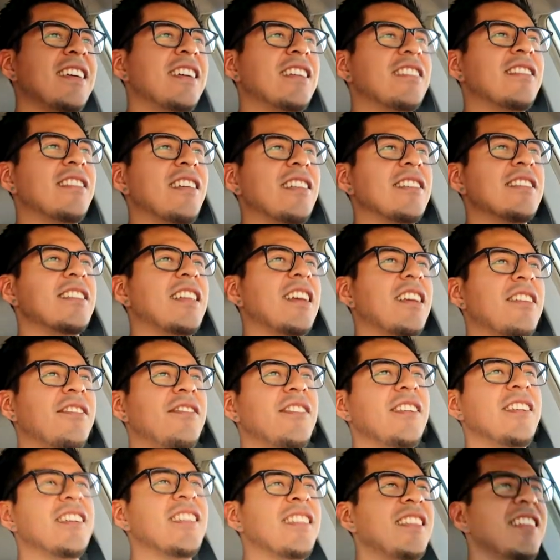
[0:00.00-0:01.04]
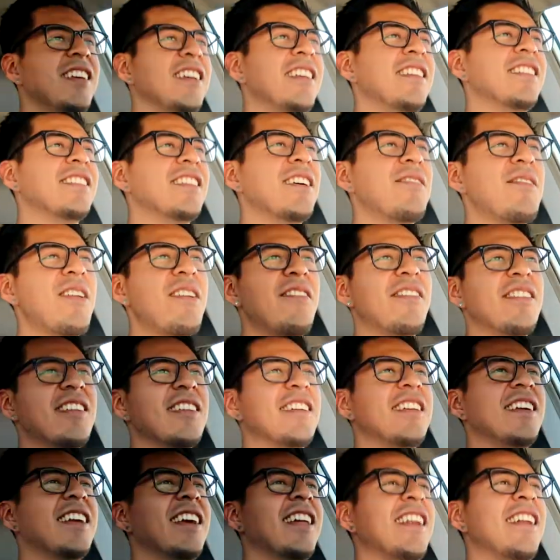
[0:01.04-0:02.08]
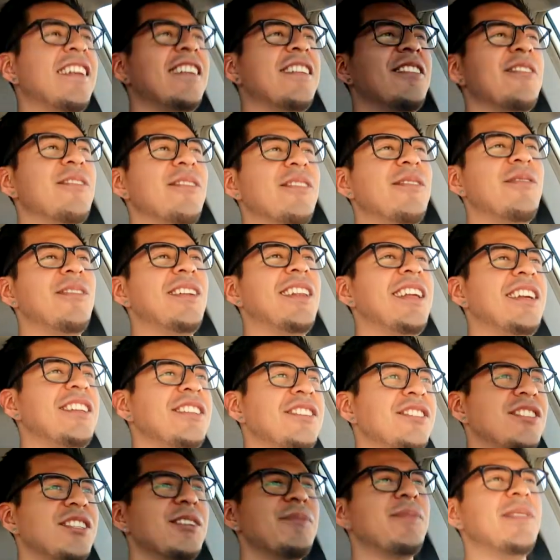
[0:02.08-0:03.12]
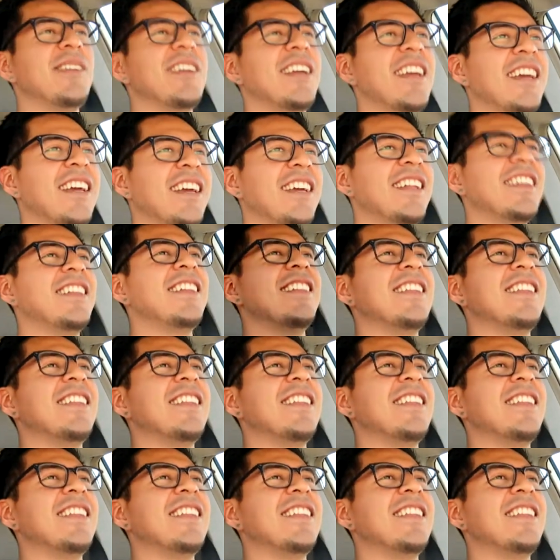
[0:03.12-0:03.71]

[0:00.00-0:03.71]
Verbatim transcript: So I was like, fuck this. I'm never gonna get in a relationship again.